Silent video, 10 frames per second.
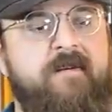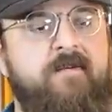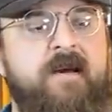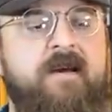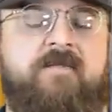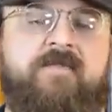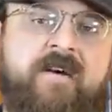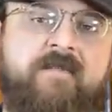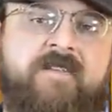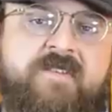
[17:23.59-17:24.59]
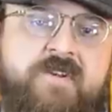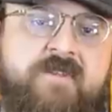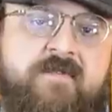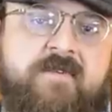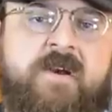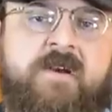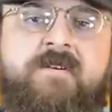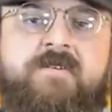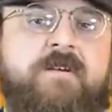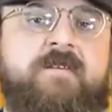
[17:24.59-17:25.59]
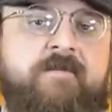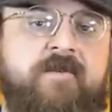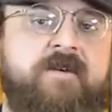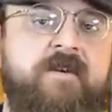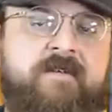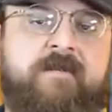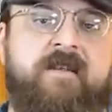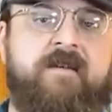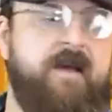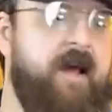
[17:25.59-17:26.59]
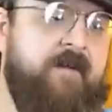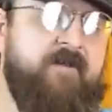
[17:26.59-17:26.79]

So if you tell me it's just for gendarmerie or something like that,